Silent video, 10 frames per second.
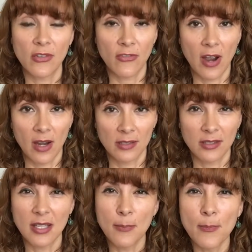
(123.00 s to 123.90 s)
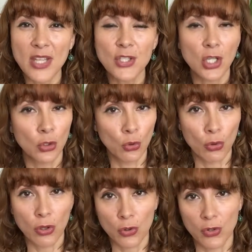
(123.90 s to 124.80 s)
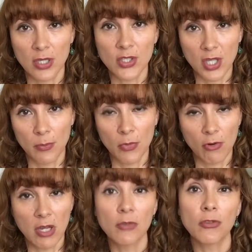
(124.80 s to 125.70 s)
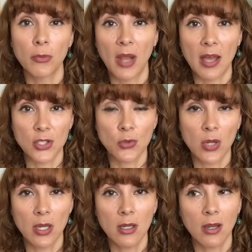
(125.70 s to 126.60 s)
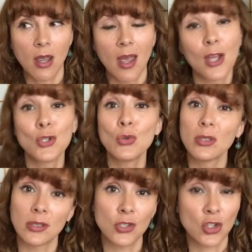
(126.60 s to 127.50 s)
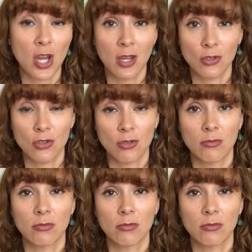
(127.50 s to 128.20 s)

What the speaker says: find the missing North Korean submarine from last week and do an exchange.